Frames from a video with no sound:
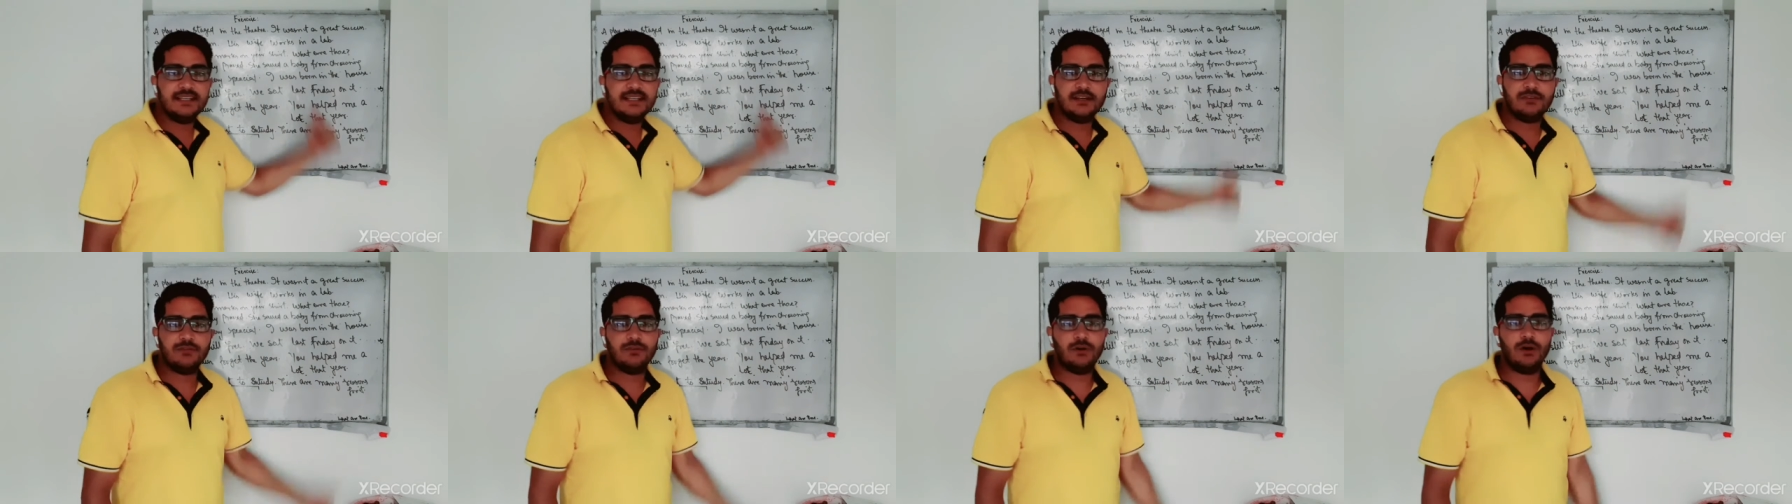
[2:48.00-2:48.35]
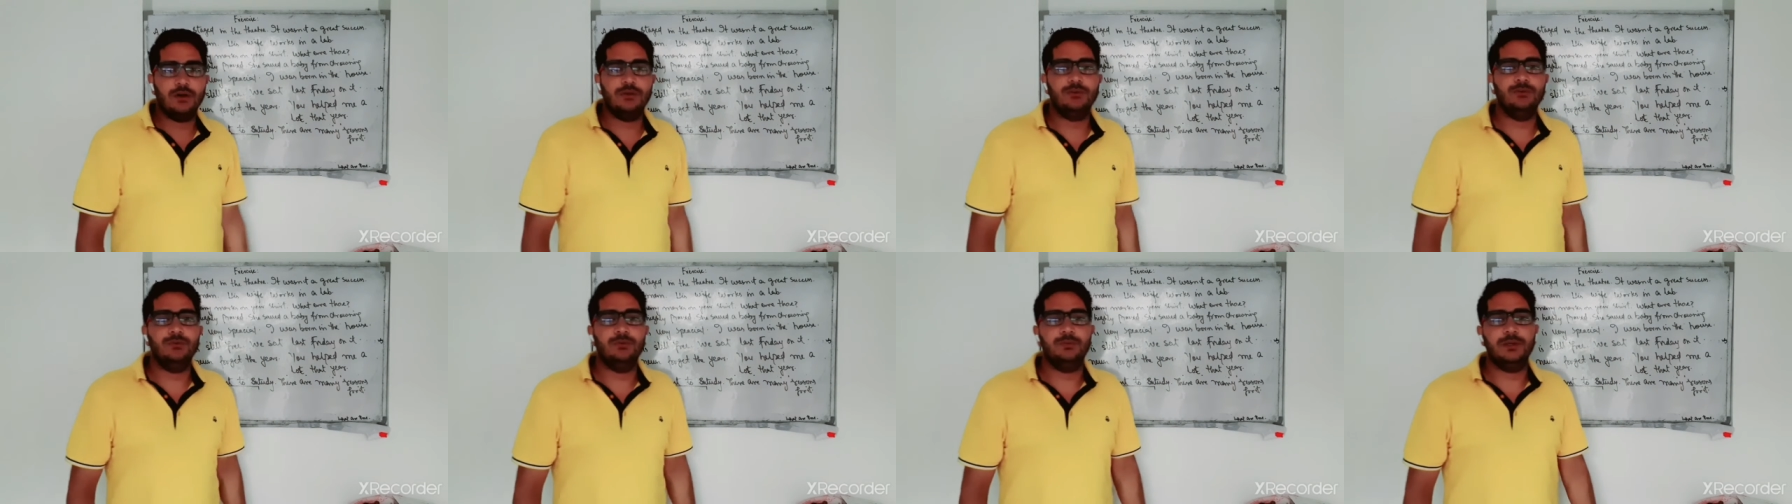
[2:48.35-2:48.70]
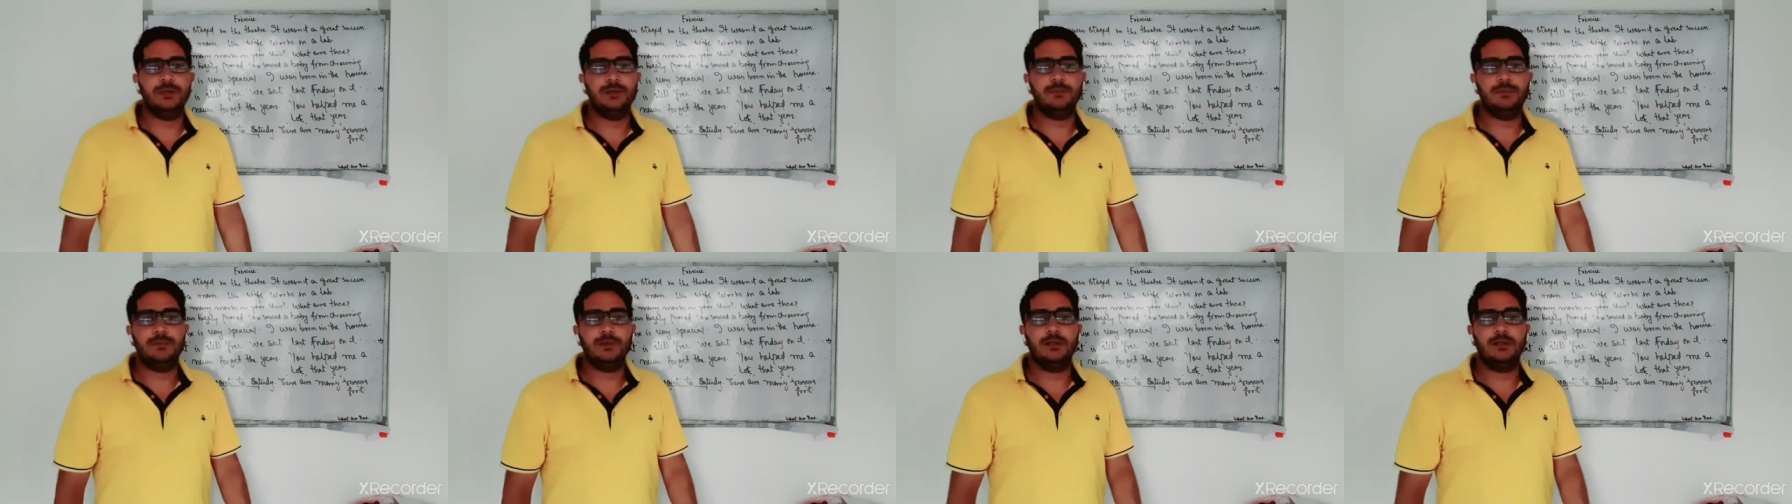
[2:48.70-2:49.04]
for you
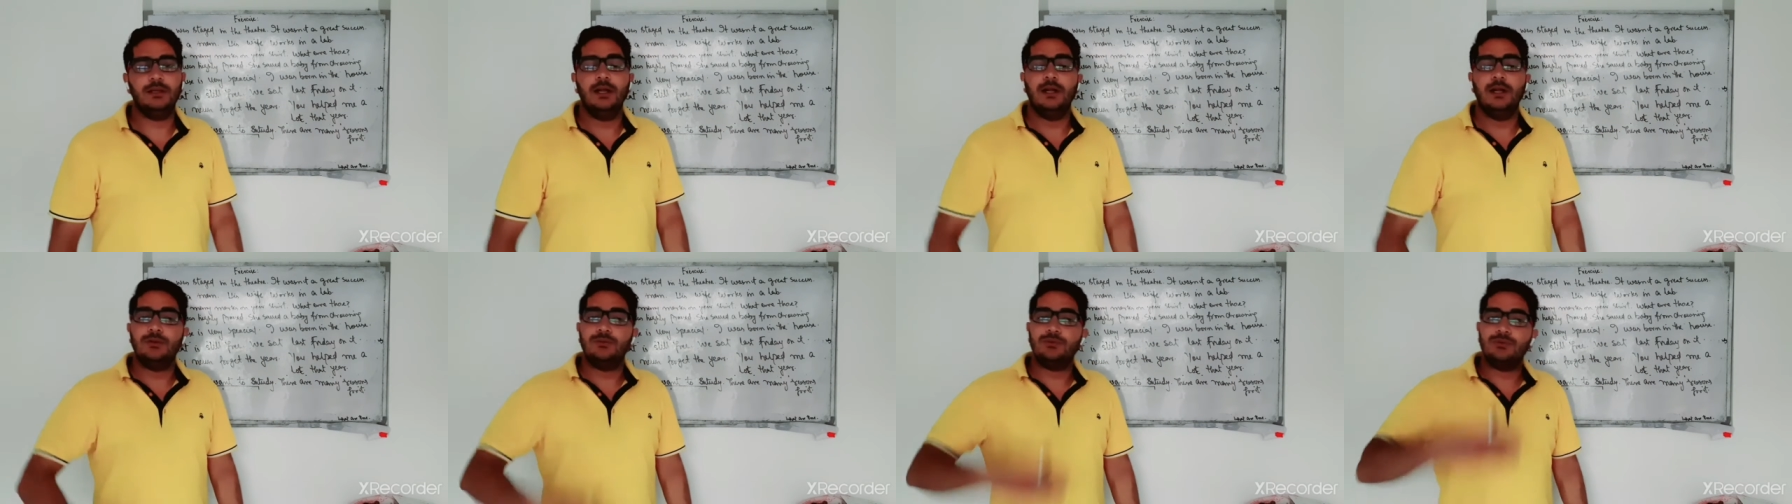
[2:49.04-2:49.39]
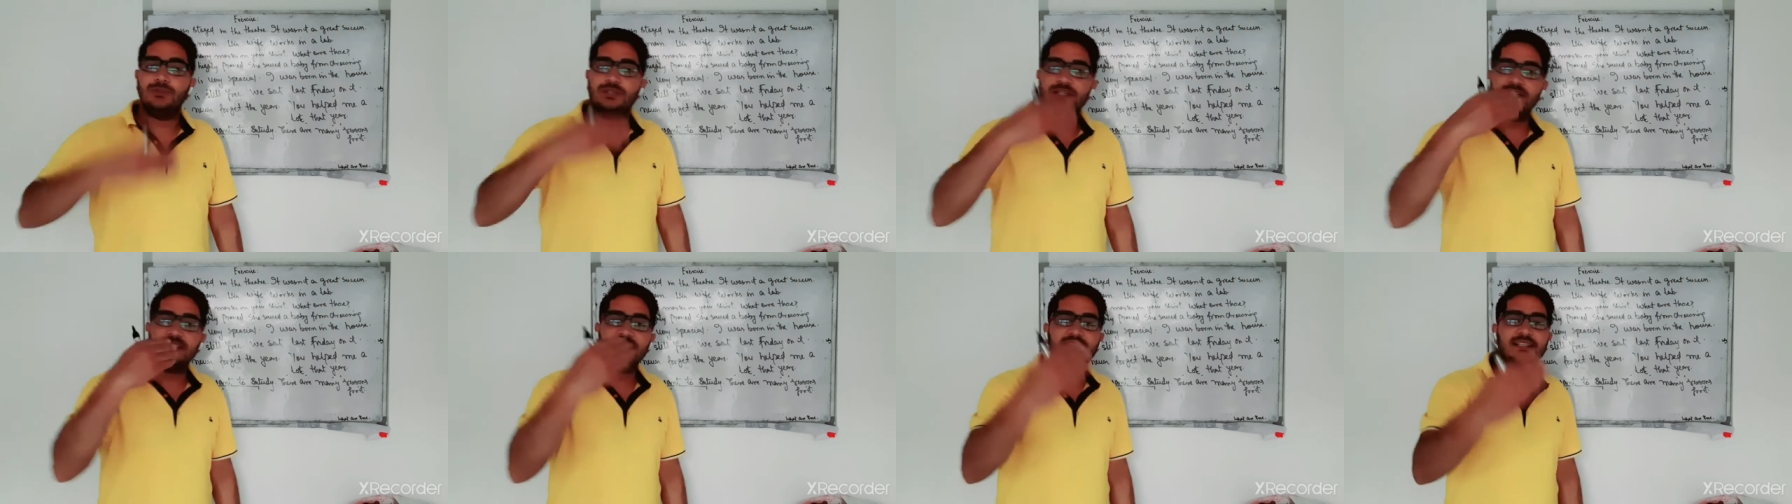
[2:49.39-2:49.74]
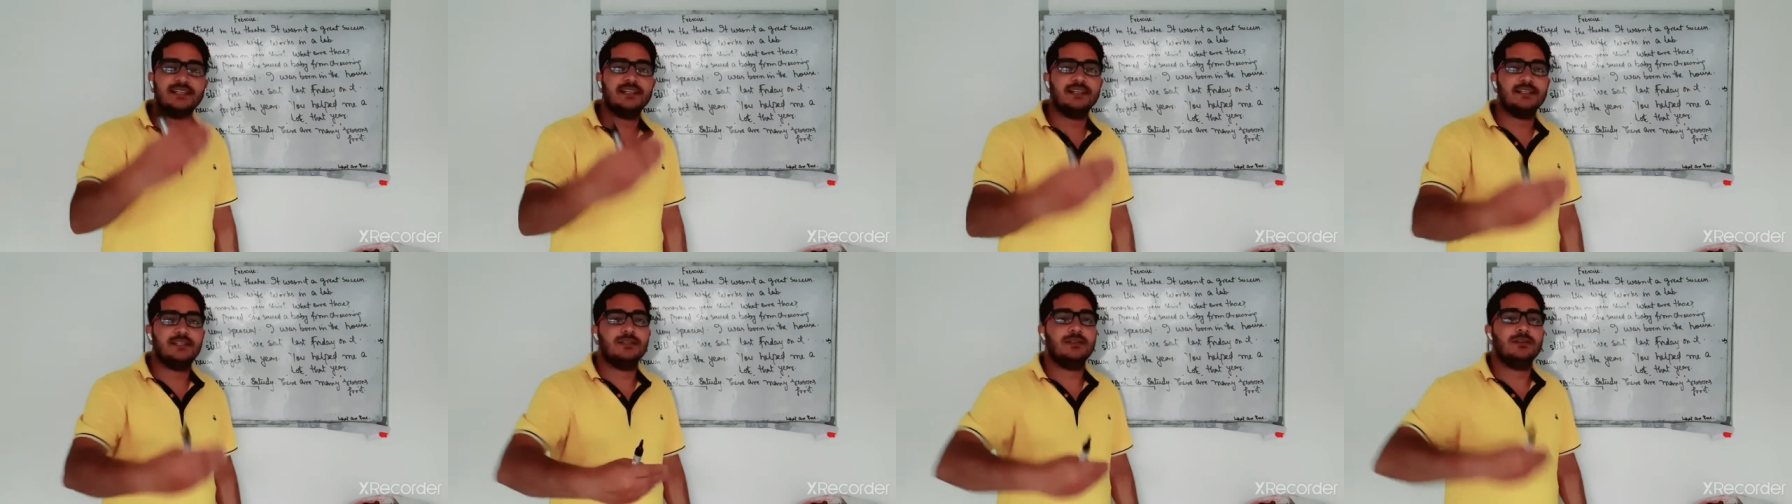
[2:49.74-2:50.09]
people to
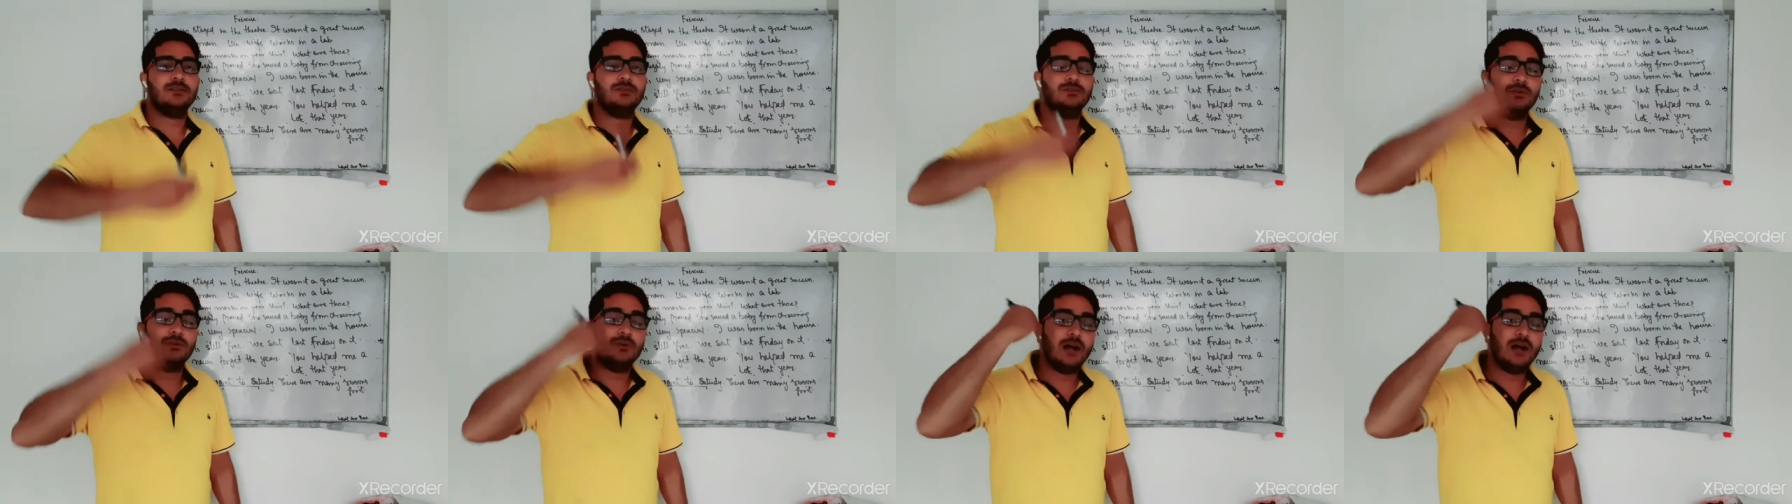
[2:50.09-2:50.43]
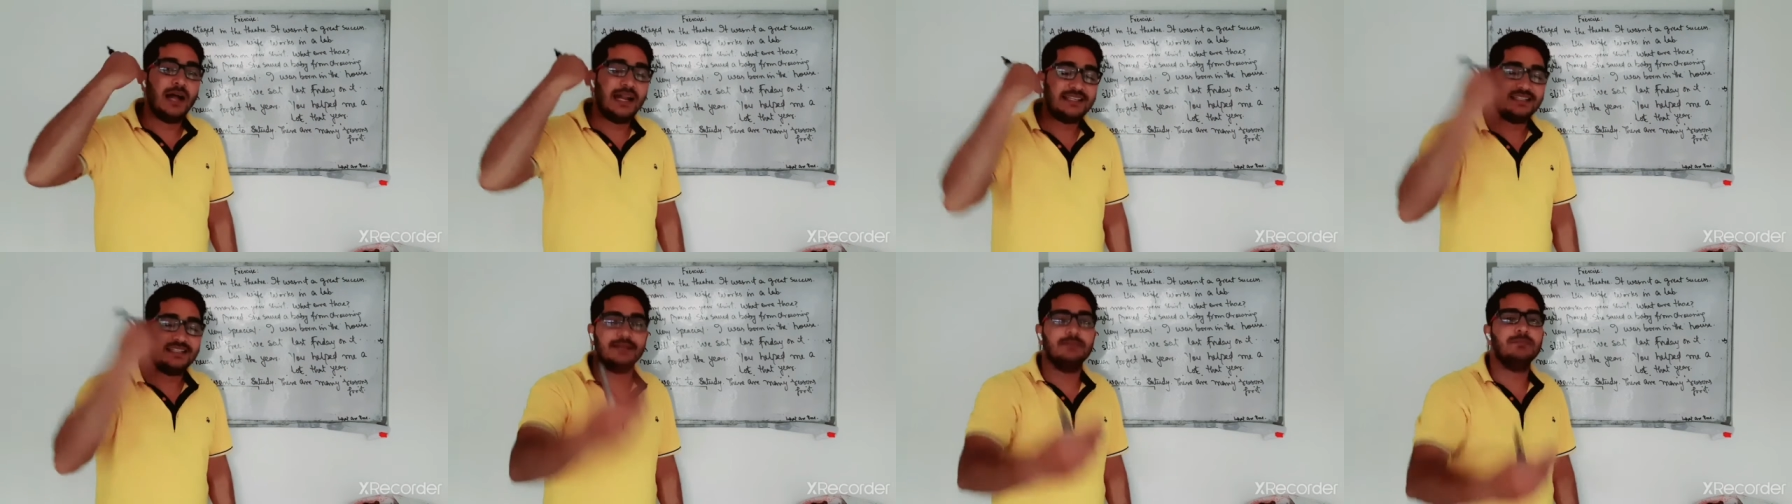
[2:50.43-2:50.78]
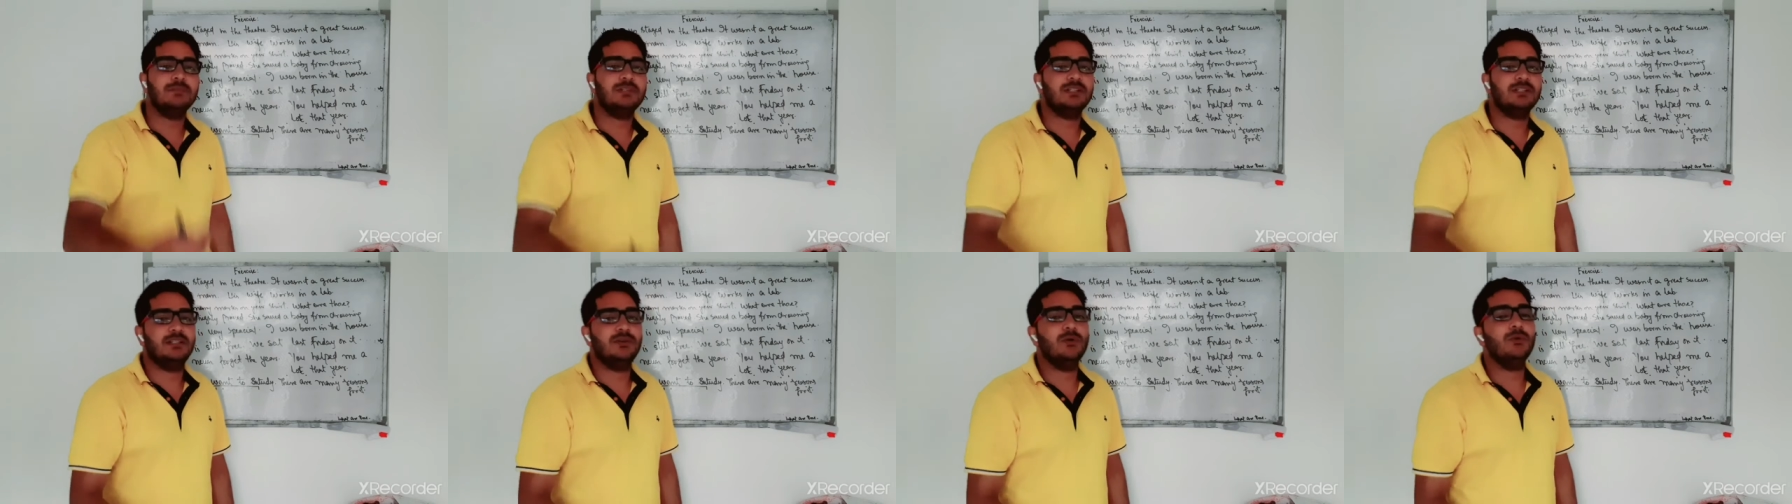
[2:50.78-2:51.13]
discuss, to
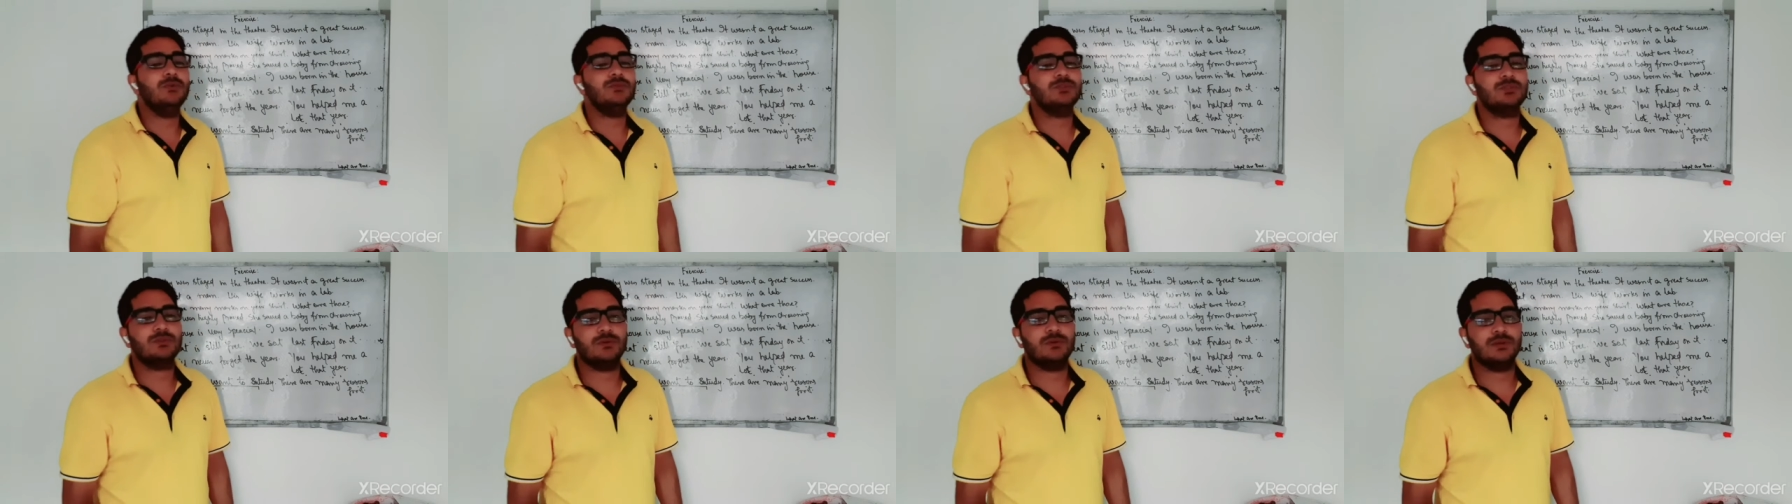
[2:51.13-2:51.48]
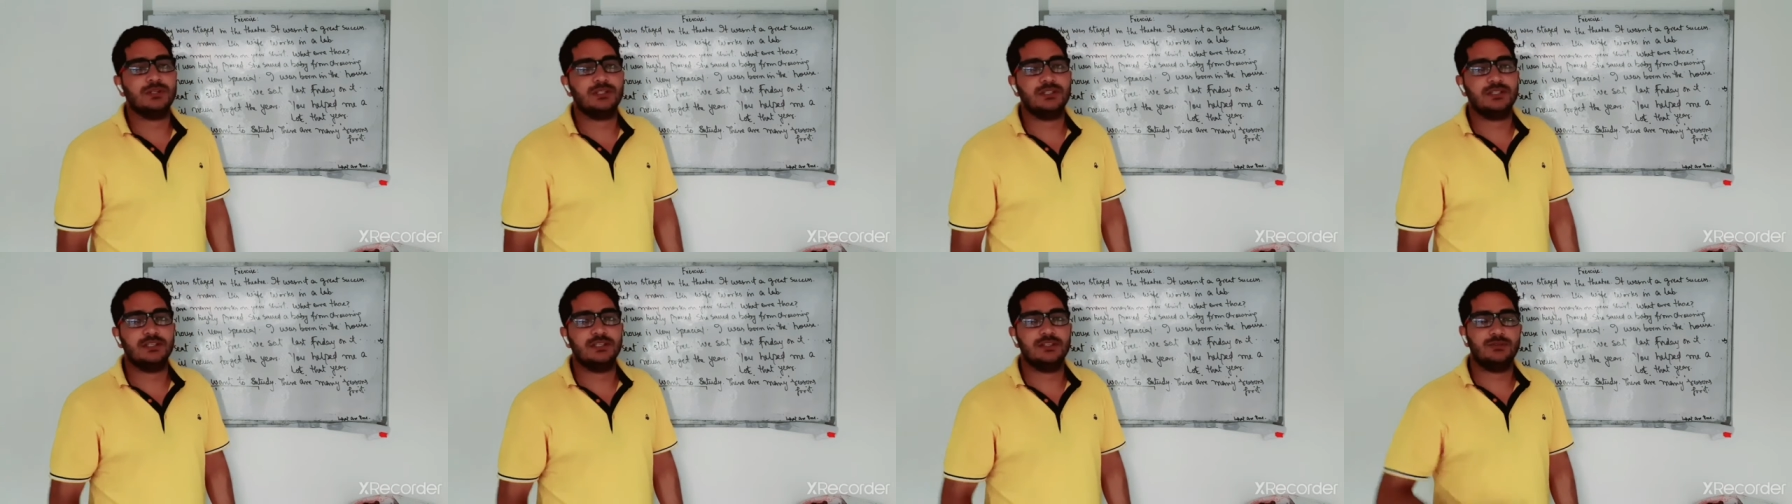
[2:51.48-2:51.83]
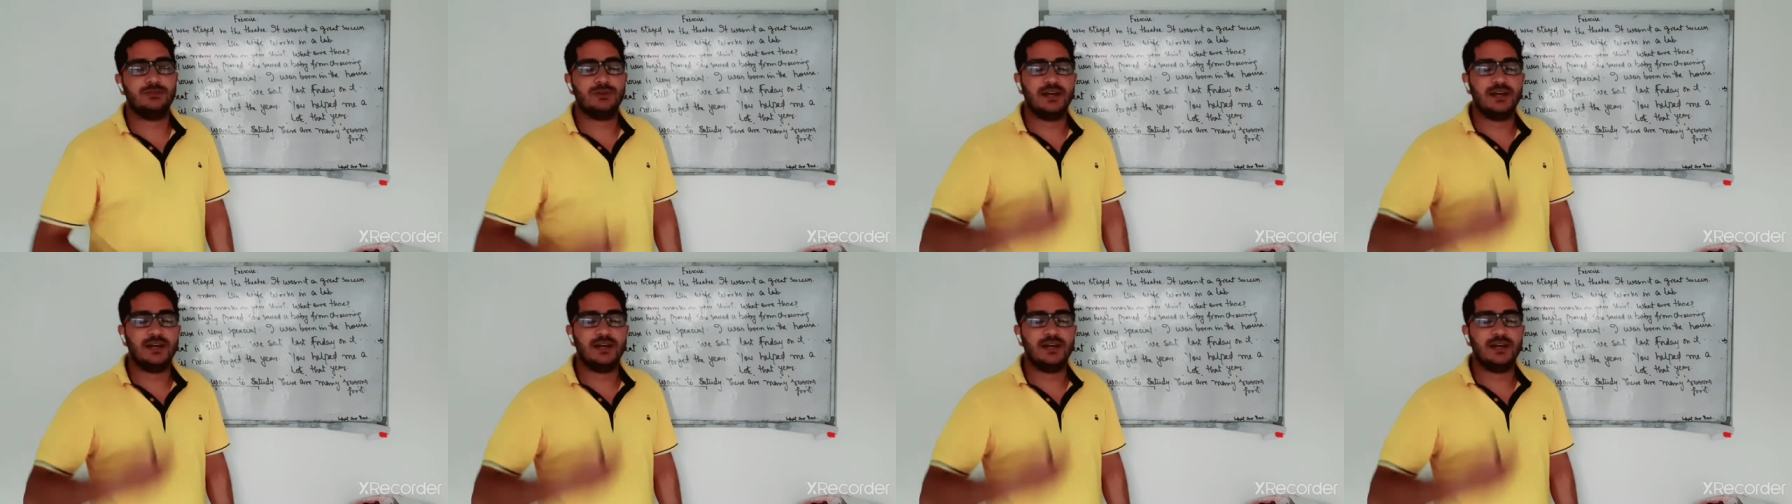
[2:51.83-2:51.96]
attempt those questions